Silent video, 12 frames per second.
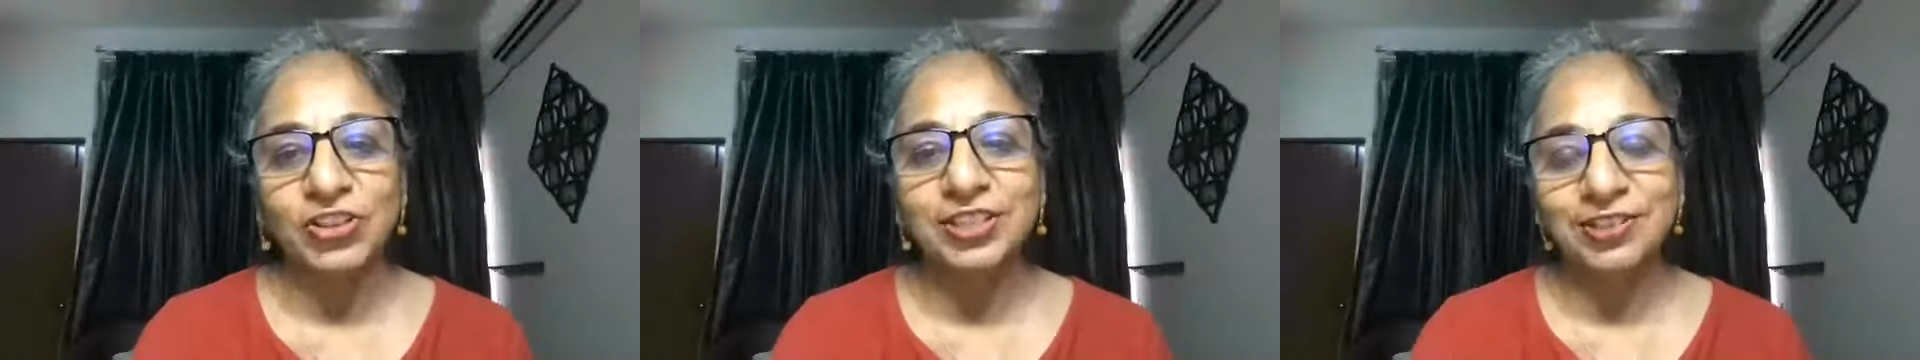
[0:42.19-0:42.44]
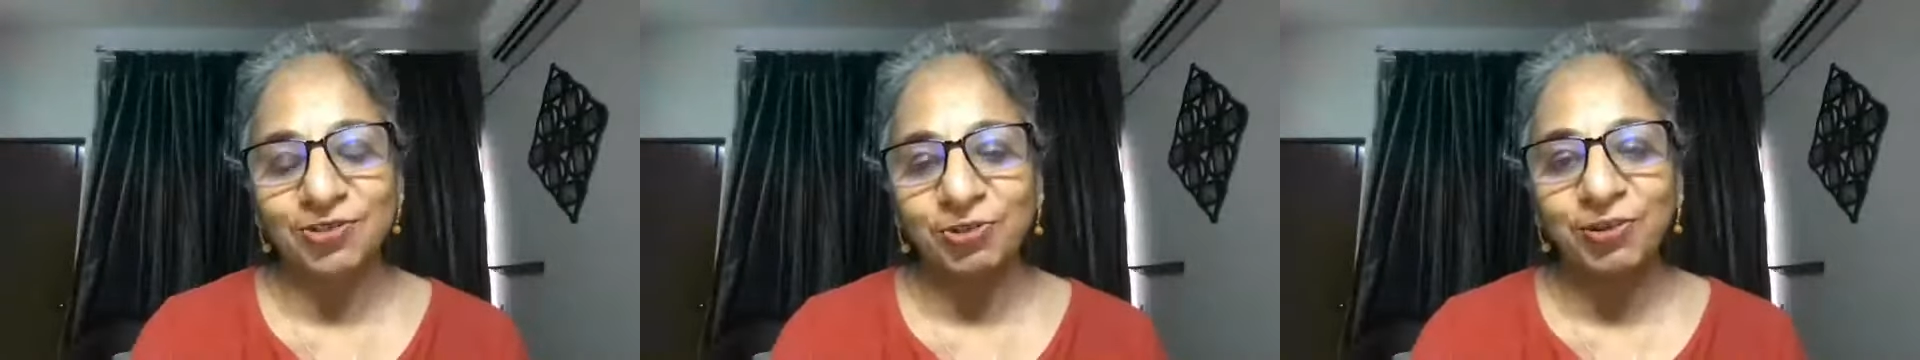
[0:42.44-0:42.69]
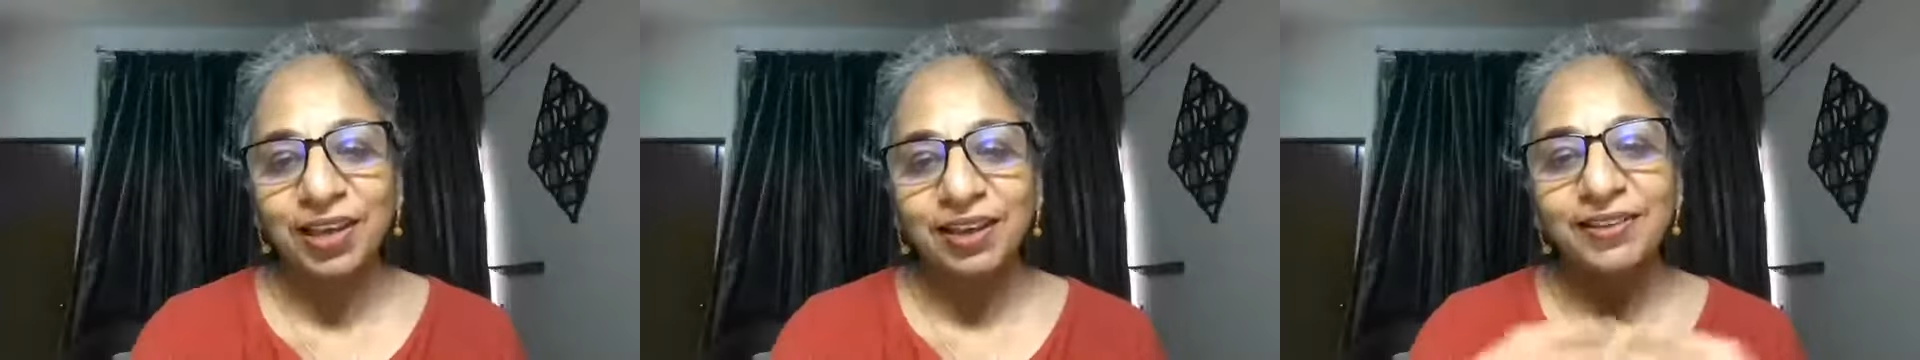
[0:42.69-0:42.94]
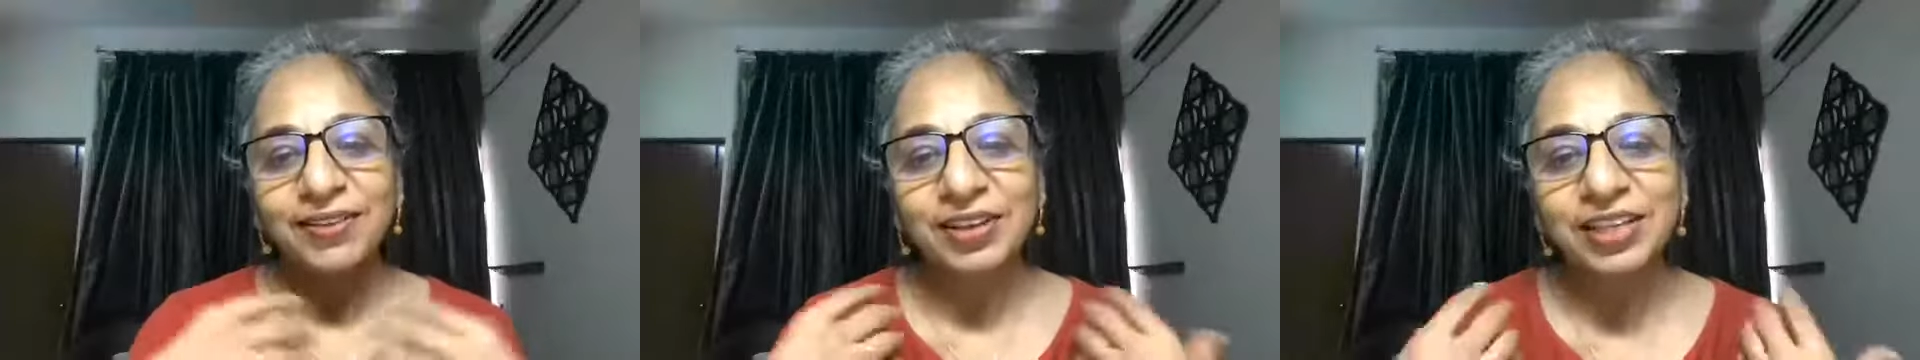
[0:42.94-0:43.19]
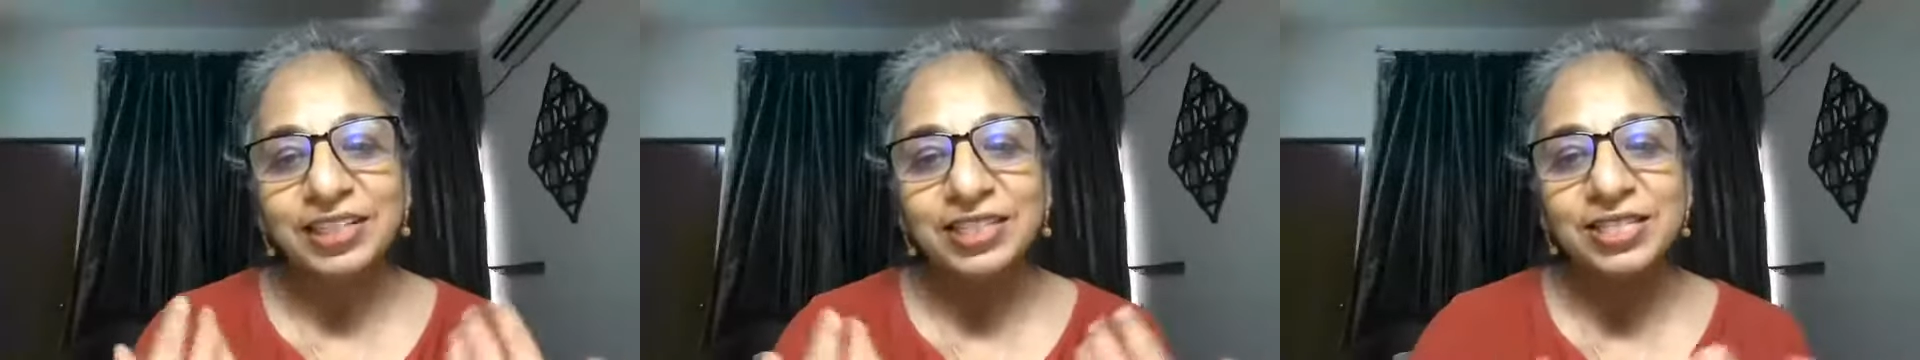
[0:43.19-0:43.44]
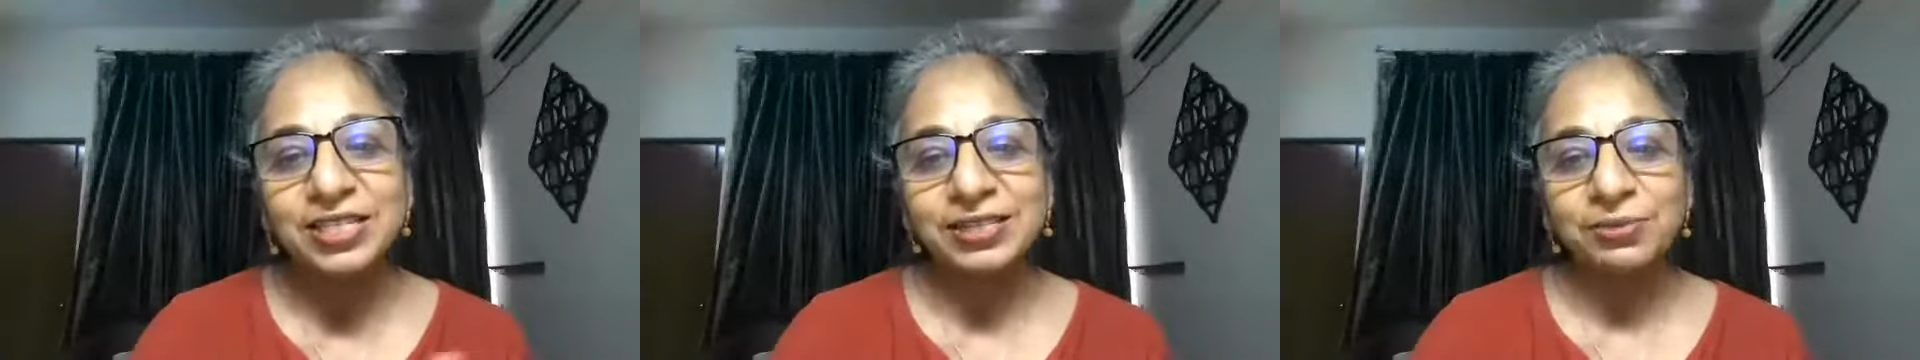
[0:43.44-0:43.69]
So the
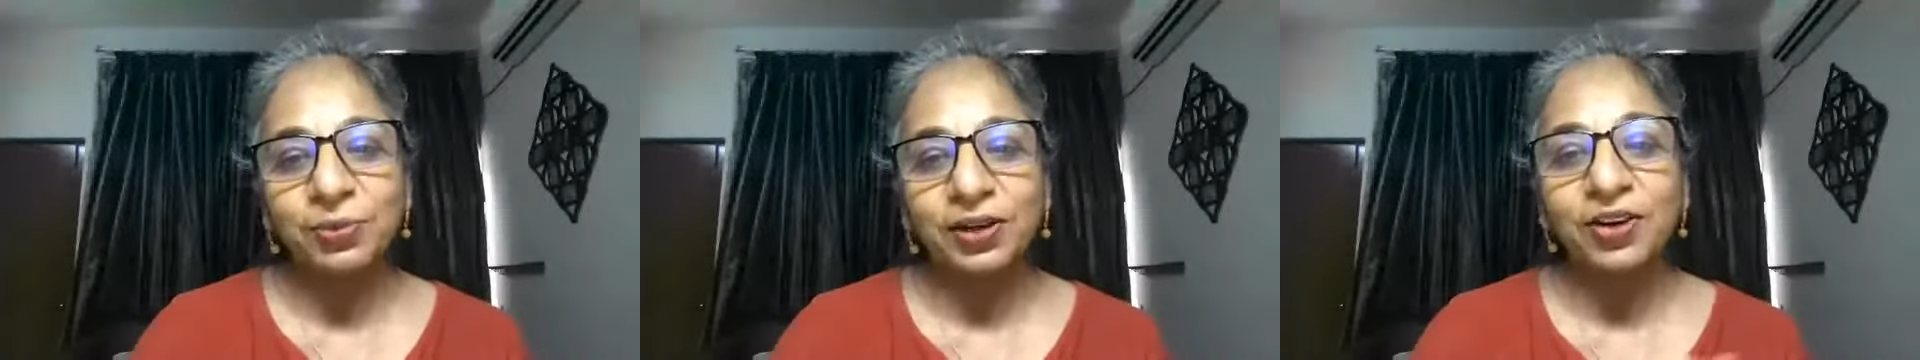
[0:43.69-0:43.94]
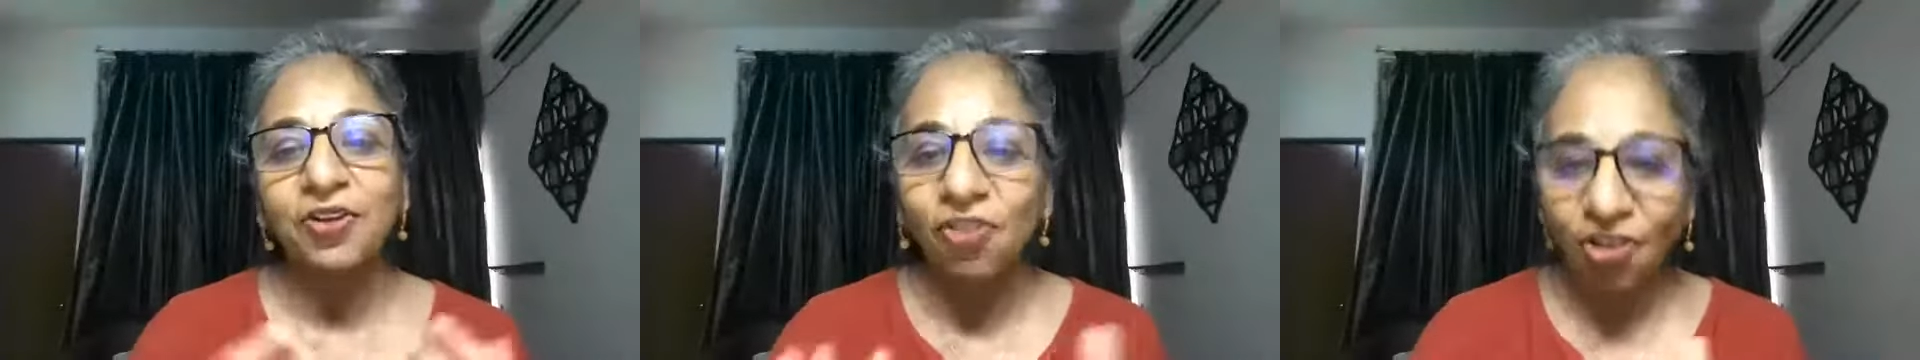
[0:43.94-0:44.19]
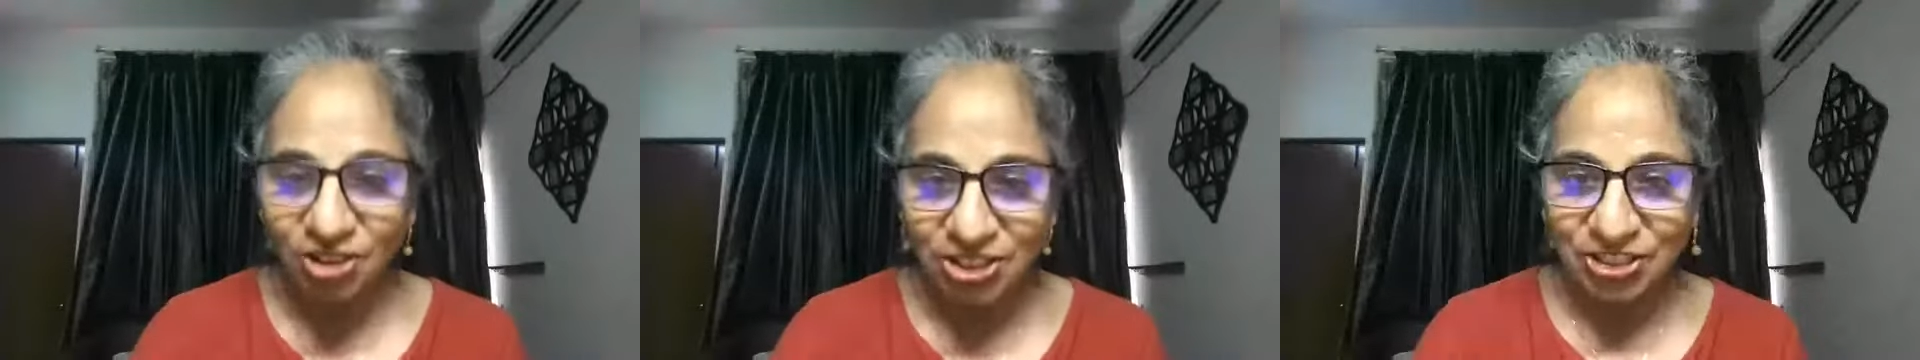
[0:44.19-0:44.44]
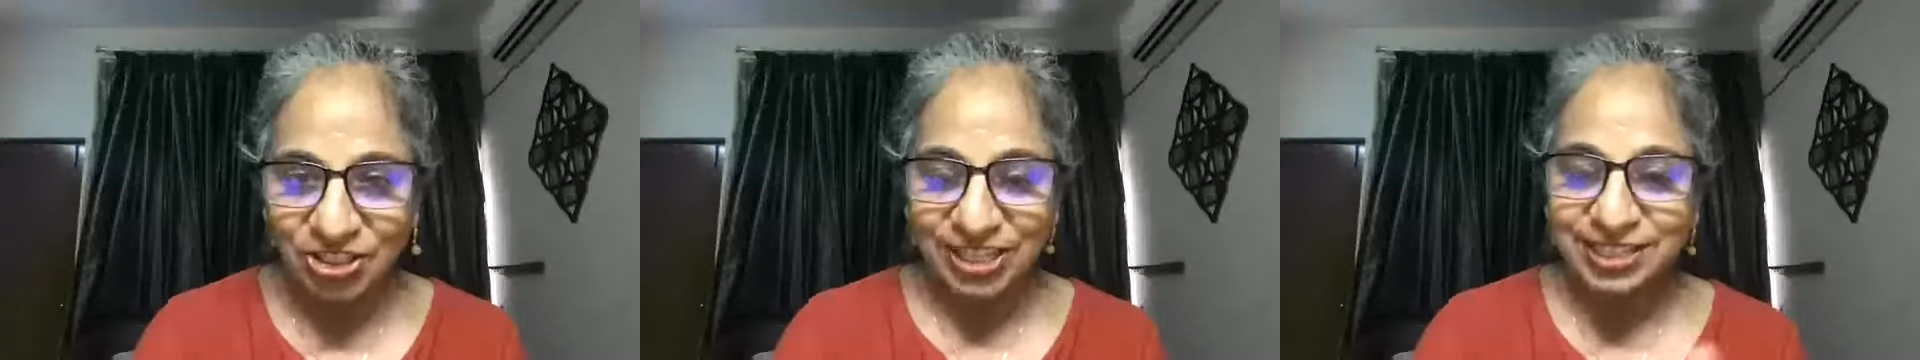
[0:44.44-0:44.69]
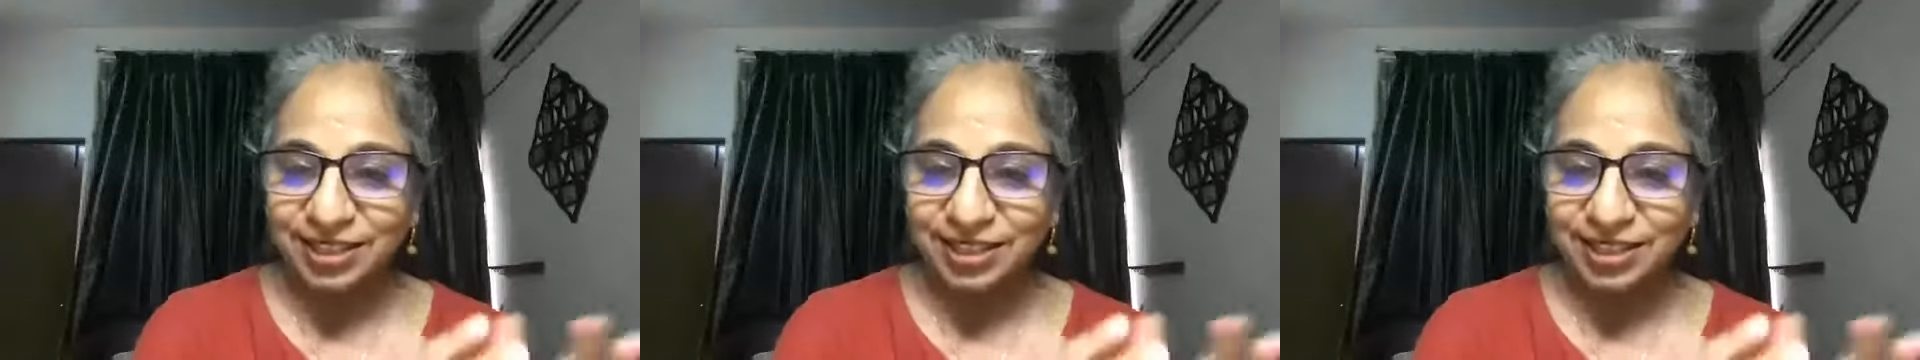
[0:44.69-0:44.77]
kids were cross-dressed,